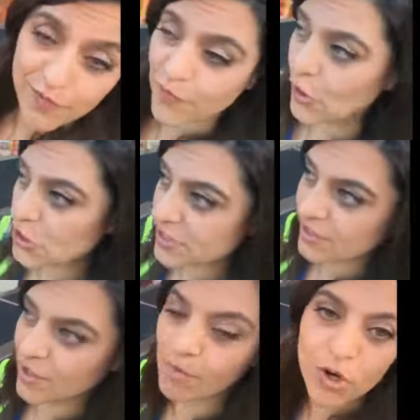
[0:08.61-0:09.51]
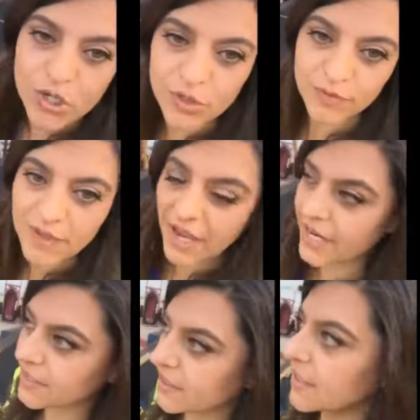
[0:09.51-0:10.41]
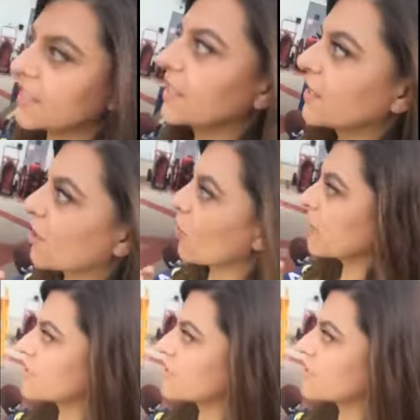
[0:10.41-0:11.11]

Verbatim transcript: first commercial flight going to